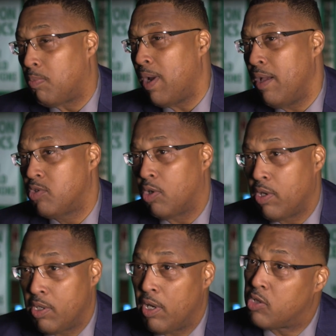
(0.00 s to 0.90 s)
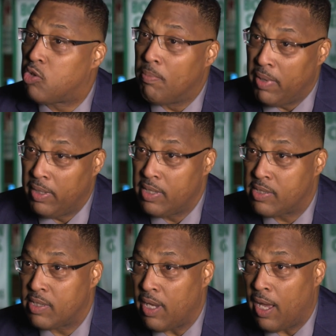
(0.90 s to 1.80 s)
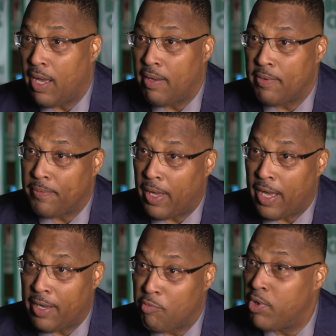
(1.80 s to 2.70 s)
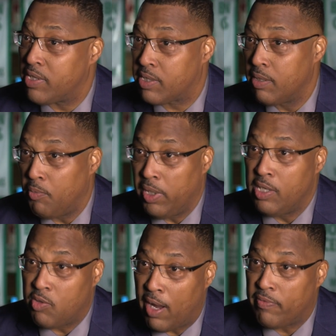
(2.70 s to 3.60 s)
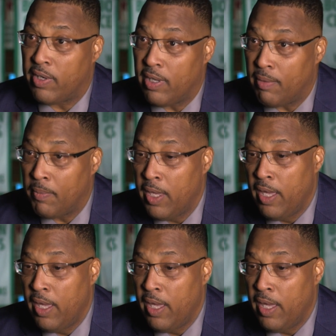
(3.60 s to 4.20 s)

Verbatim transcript: Brown took a, a tremendous uh, uh, risk when he drafted him.